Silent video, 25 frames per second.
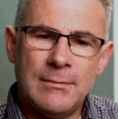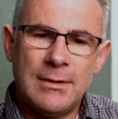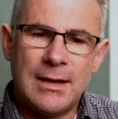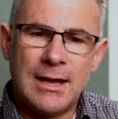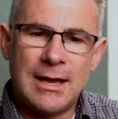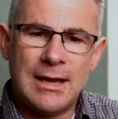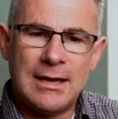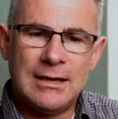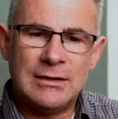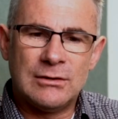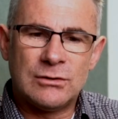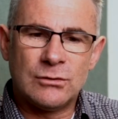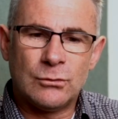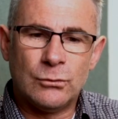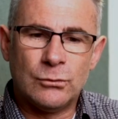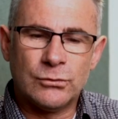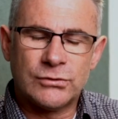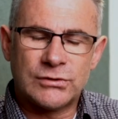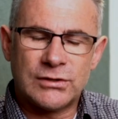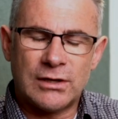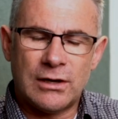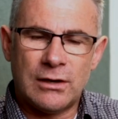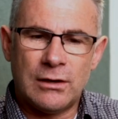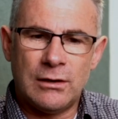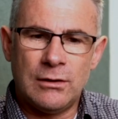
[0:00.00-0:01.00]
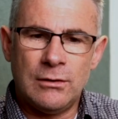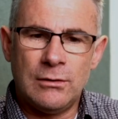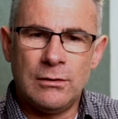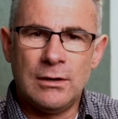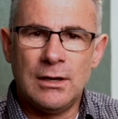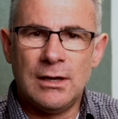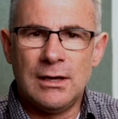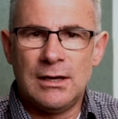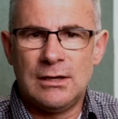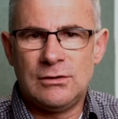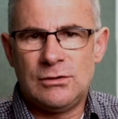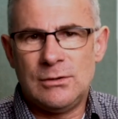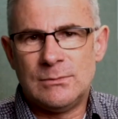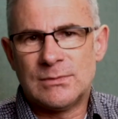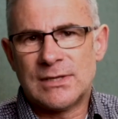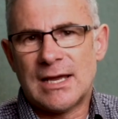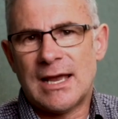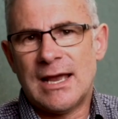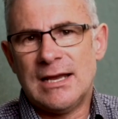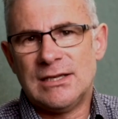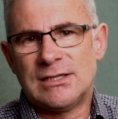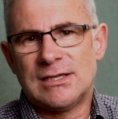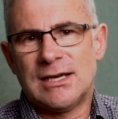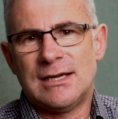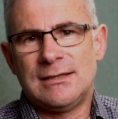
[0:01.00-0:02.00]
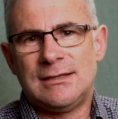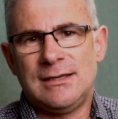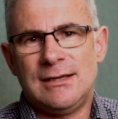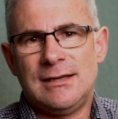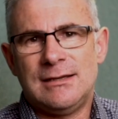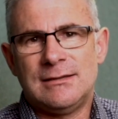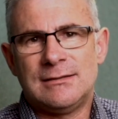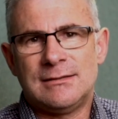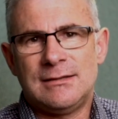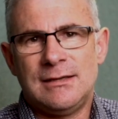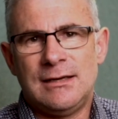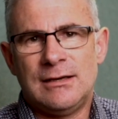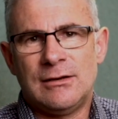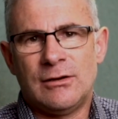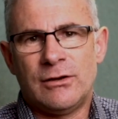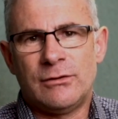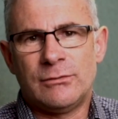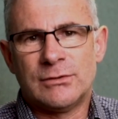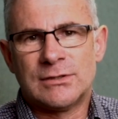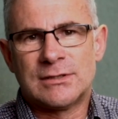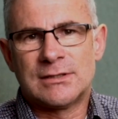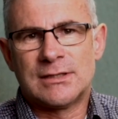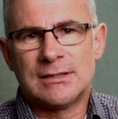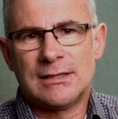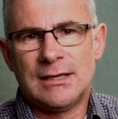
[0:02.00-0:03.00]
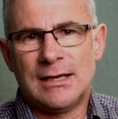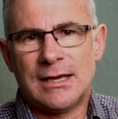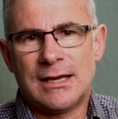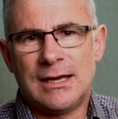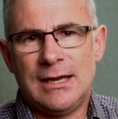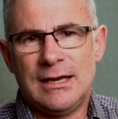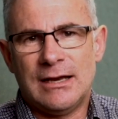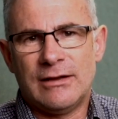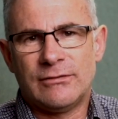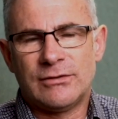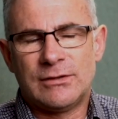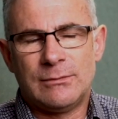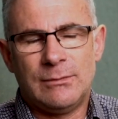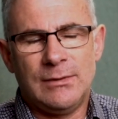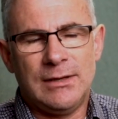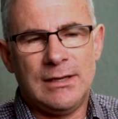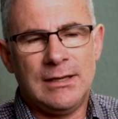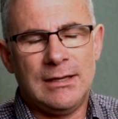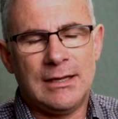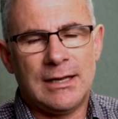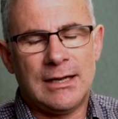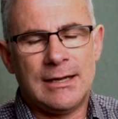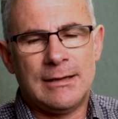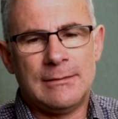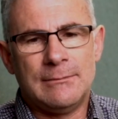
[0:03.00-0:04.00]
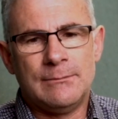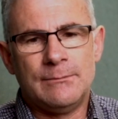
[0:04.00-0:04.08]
And also, in terms of HRD&Z, I was lucky enough to be